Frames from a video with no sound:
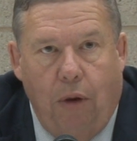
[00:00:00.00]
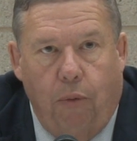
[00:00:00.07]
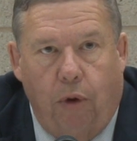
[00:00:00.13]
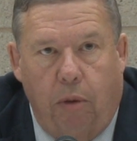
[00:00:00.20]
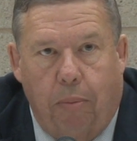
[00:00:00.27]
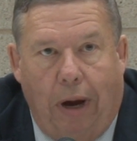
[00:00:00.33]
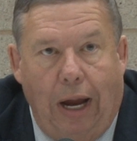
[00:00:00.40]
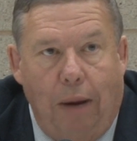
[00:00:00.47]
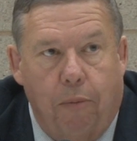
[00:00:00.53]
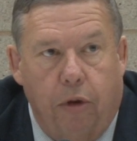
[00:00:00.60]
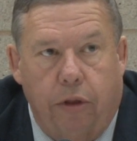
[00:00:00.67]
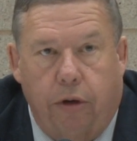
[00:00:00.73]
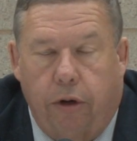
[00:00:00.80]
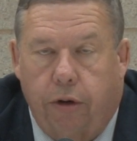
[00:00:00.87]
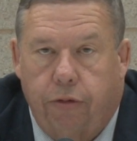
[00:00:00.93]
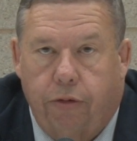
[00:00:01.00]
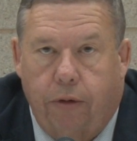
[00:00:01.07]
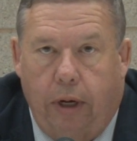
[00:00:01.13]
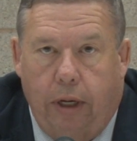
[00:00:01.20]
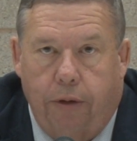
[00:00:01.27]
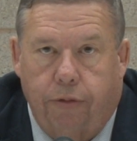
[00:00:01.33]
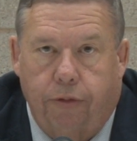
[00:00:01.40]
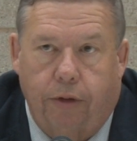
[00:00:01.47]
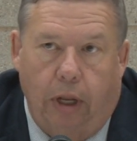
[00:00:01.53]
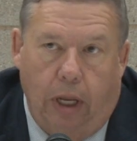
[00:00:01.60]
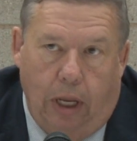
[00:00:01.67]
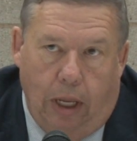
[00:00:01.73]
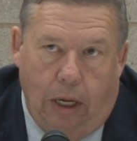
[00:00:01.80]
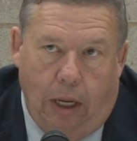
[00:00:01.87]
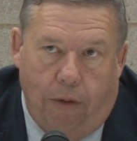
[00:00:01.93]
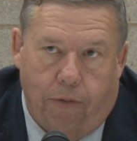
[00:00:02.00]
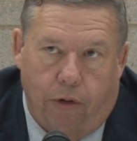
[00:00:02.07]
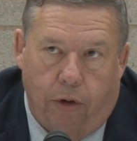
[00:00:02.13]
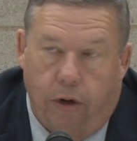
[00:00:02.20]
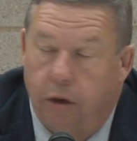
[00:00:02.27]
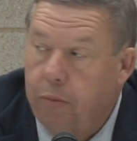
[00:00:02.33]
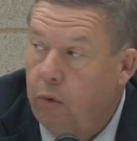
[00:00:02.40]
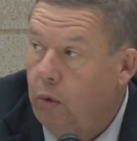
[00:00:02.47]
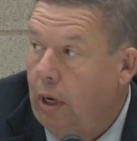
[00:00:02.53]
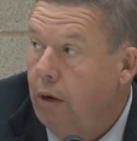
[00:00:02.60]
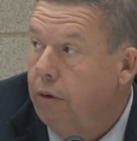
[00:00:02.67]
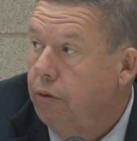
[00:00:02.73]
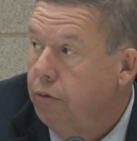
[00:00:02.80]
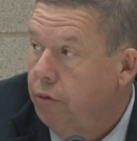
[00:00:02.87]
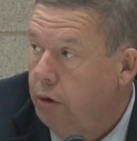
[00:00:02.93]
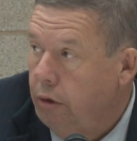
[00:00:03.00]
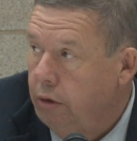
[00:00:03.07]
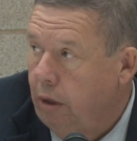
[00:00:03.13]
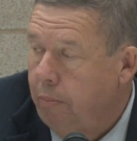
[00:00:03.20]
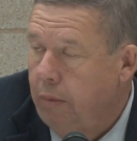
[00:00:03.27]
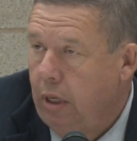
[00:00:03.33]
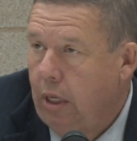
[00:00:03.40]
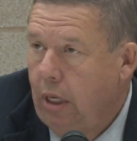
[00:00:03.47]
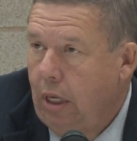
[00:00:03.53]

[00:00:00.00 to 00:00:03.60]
We buy them when they're distressed and have turned them around and sold them.